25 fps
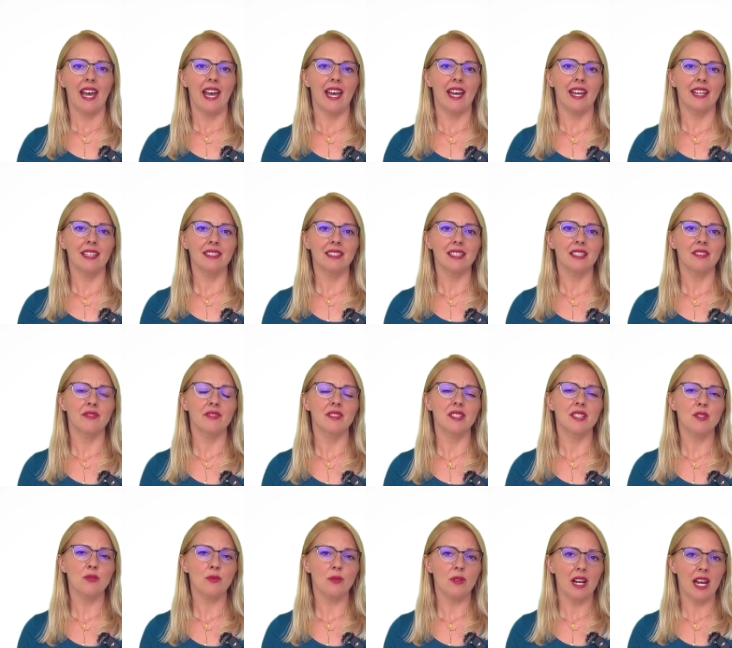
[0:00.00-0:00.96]
and if
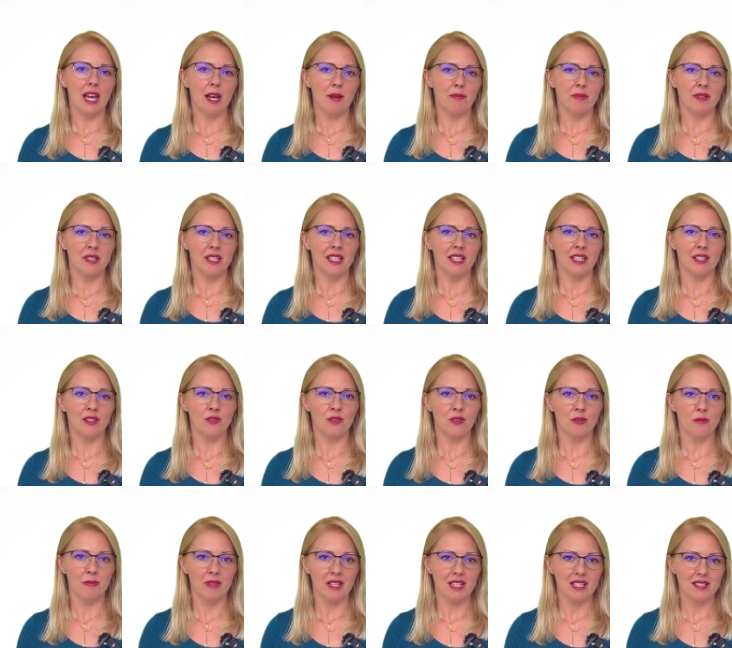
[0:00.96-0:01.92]
this were happening in
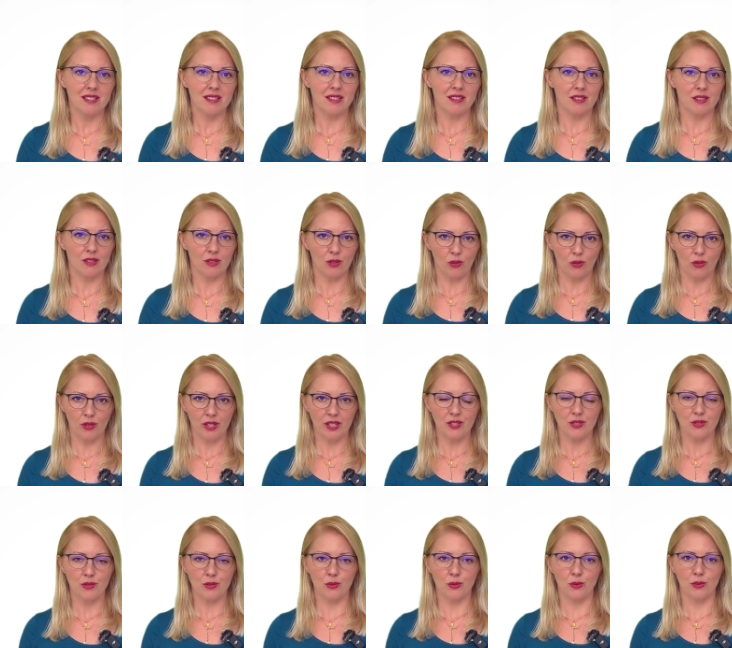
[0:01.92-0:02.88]
your mixer or
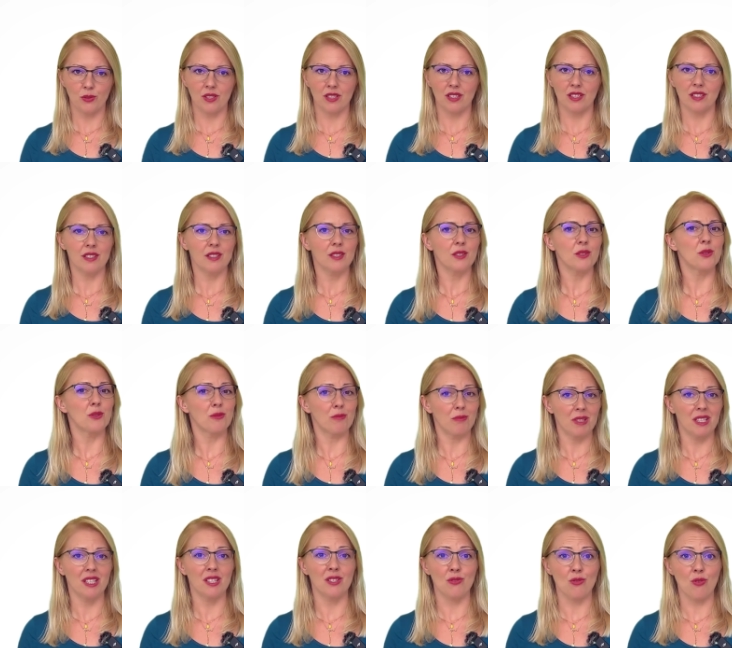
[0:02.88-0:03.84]
extruder, you'd
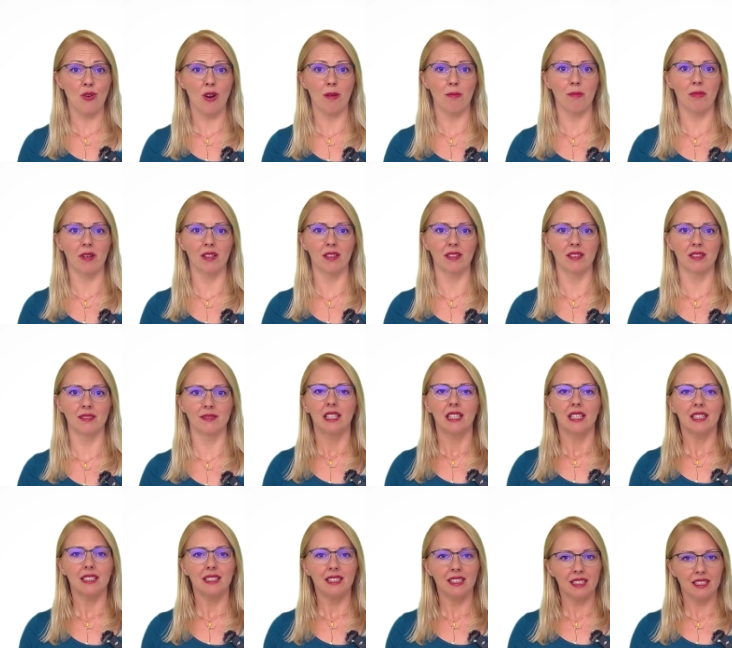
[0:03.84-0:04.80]
be in trouble.
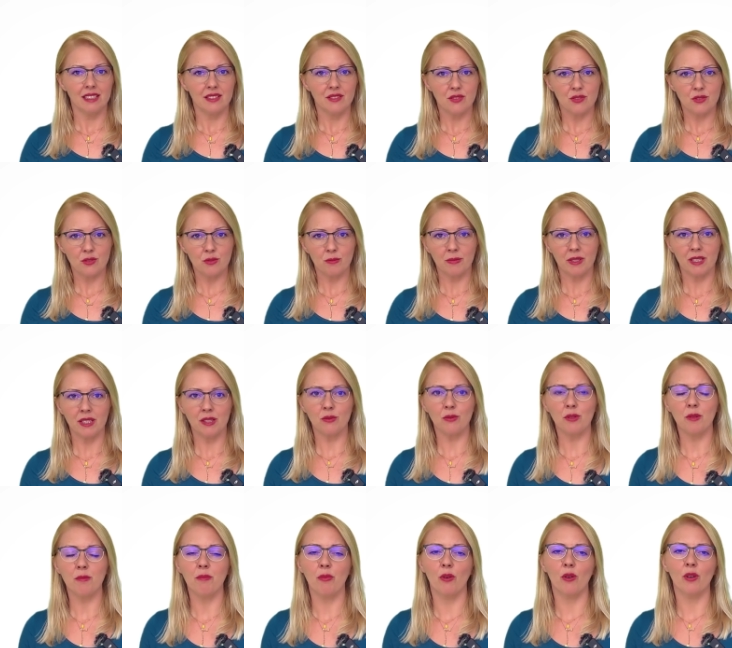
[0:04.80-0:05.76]
The instrument
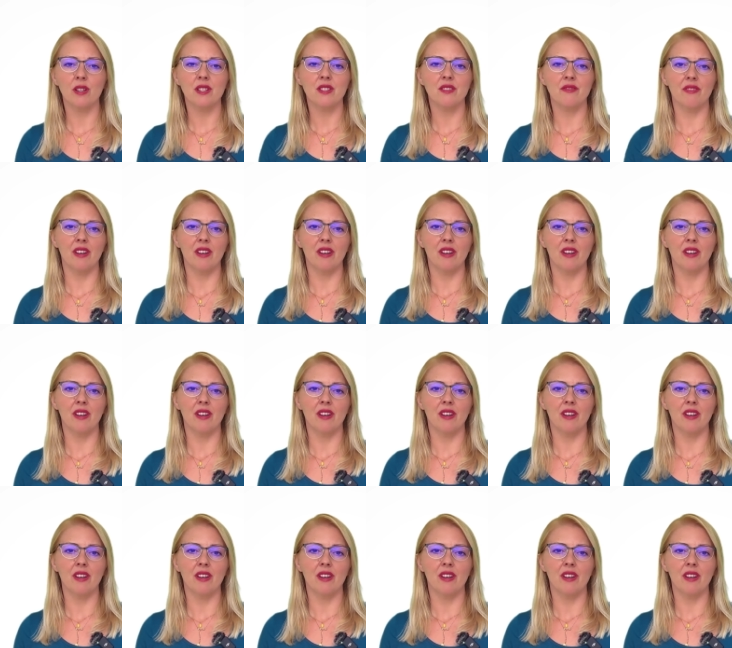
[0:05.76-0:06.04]
reports